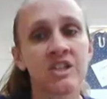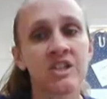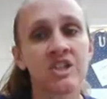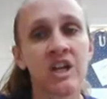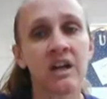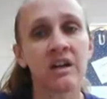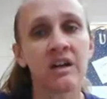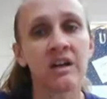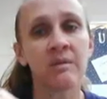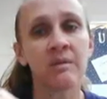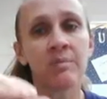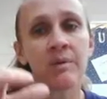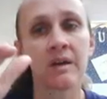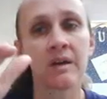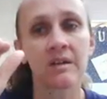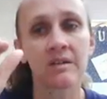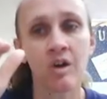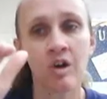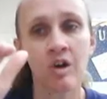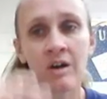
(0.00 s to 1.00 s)
to charity,
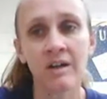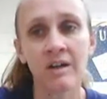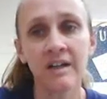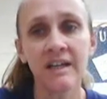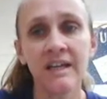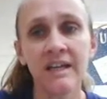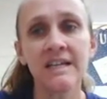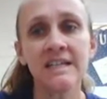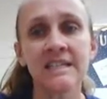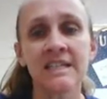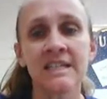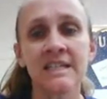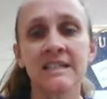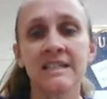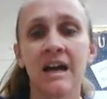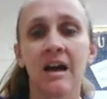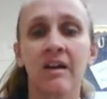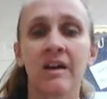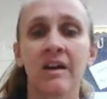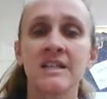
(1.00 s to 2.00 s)
but Carnegie stands
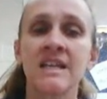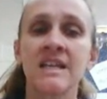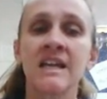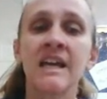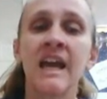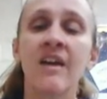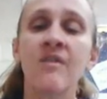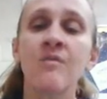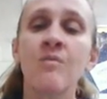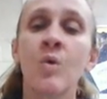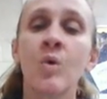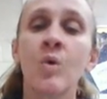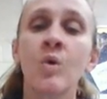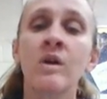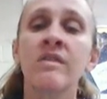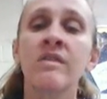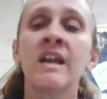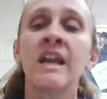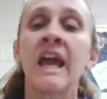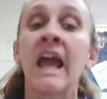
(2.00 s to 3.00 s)
out because he gave more
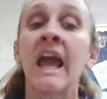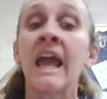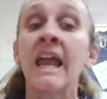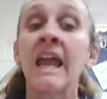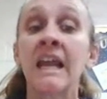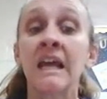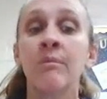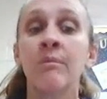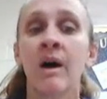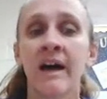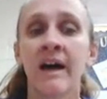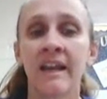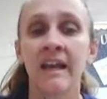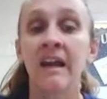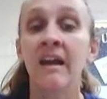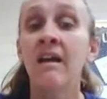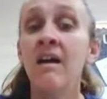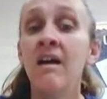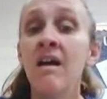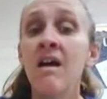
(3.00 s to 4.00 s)
than
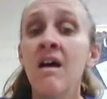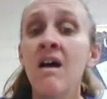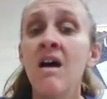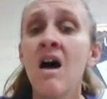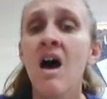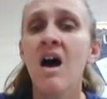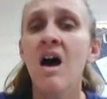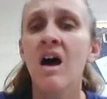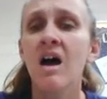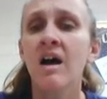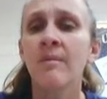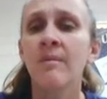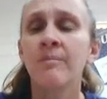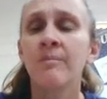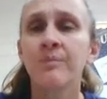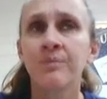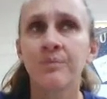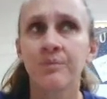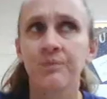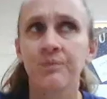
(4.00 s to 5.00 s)
anybody, than
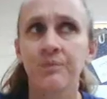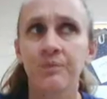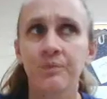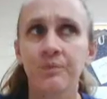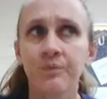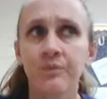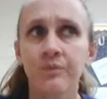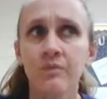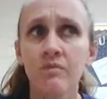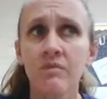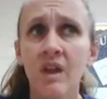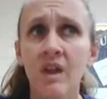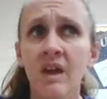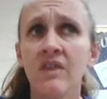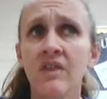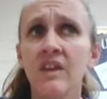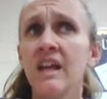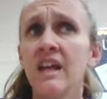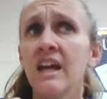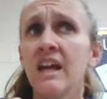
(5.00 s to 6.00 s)

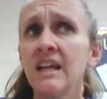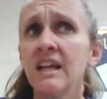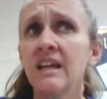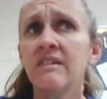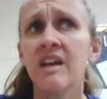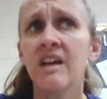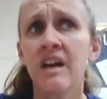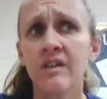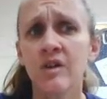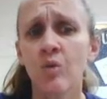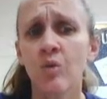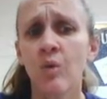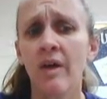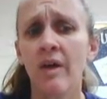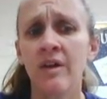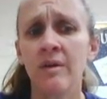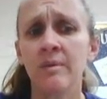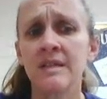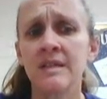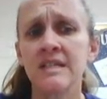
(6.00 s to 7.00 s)
any of the other
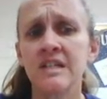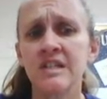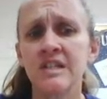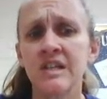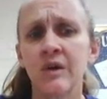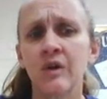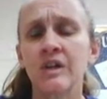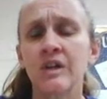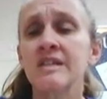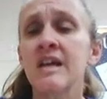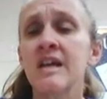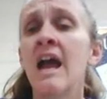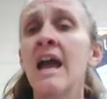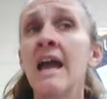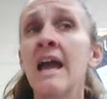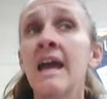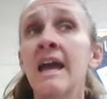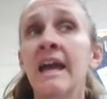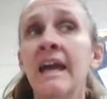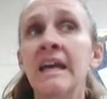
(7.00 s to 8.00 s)
wealthy business owners.
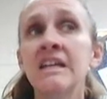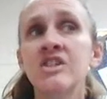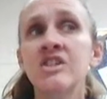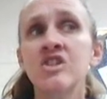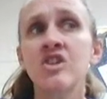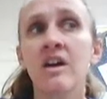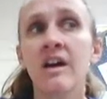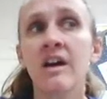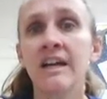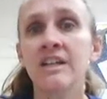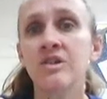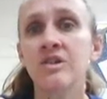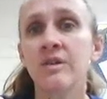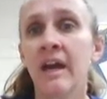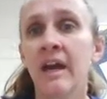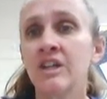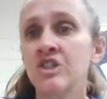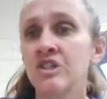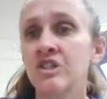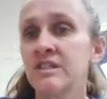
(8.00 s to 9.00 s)
He saw
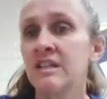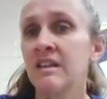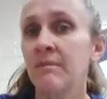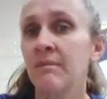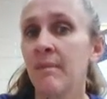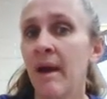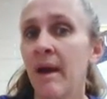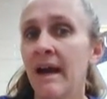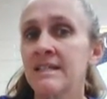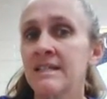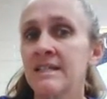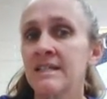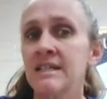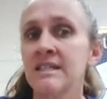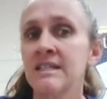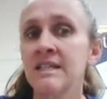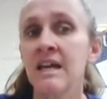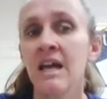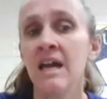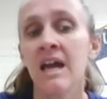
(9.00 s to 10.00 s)
education to the
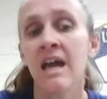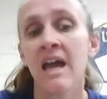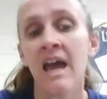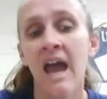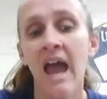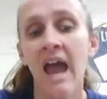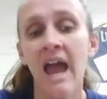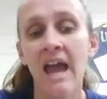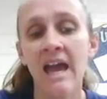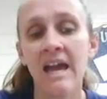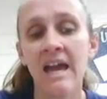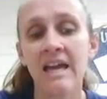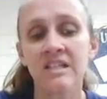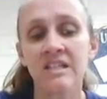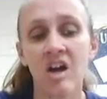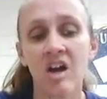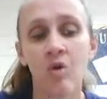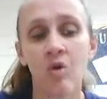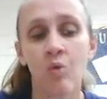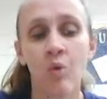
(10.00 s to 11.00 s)
masses as
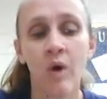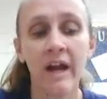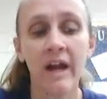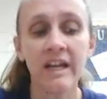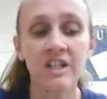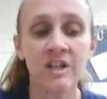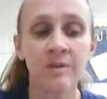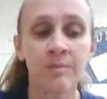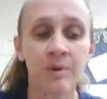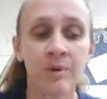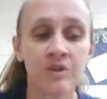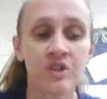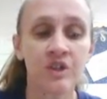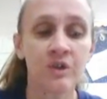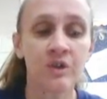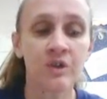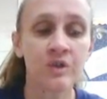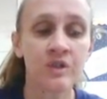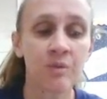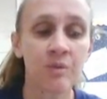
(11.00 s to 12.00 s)
a way to
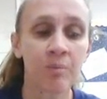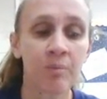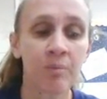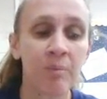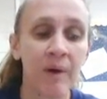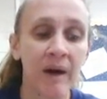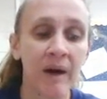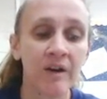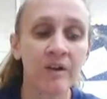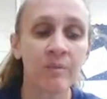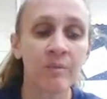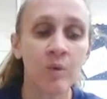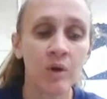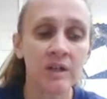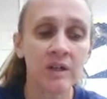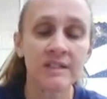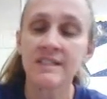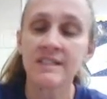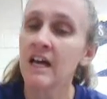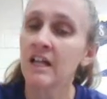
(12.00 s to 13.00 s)
produce better, more
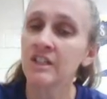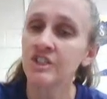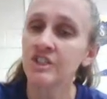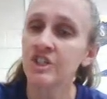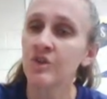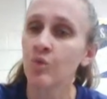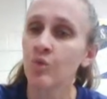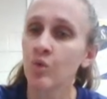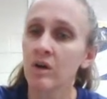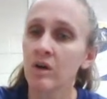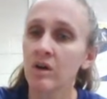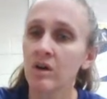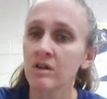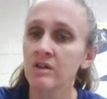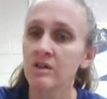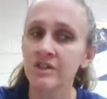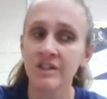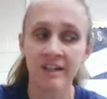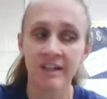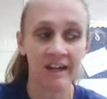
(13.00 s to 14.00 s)
intelligent
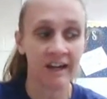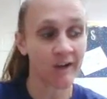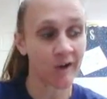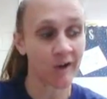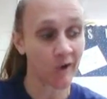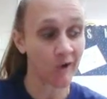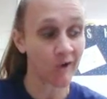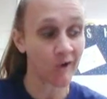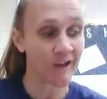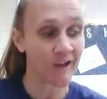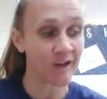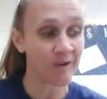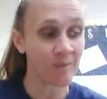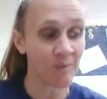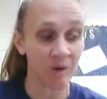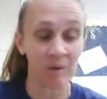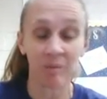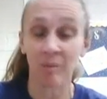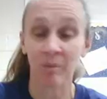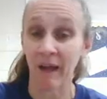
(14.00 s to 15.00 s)
workers to kind of earn him
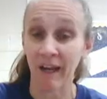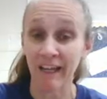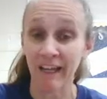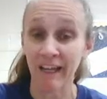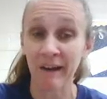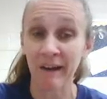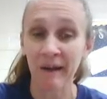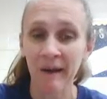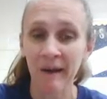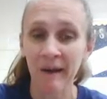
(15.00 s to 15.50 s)
more money.